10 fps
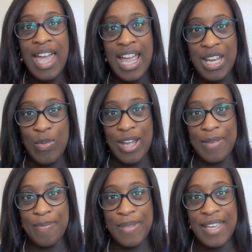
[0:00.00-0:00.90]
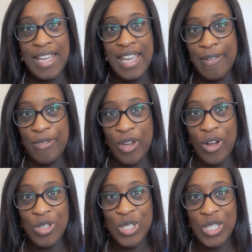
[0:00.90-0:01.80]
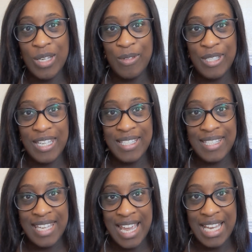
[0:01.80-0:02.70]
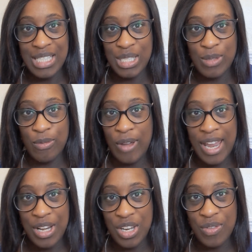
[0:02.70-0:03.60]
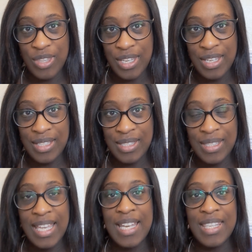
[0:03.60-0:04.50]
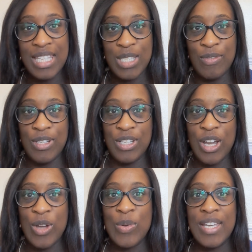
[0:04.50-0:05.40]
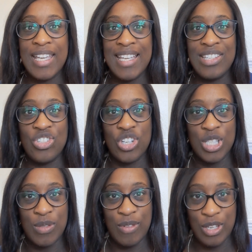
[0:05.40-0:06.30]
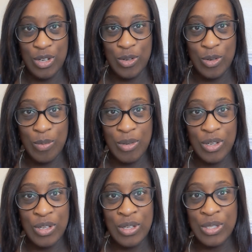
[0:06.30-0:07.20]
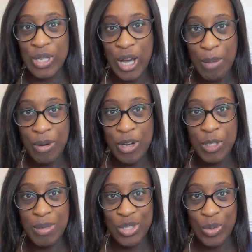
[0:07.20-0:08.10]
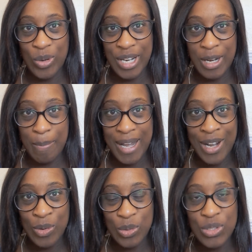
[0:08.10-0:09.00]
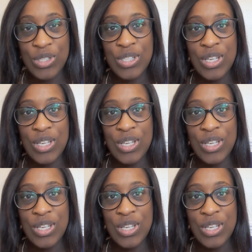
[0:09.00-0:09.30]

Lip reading: Anyway, if the answer is yes for any of these, then this video is just for you, because I'm going to be talking about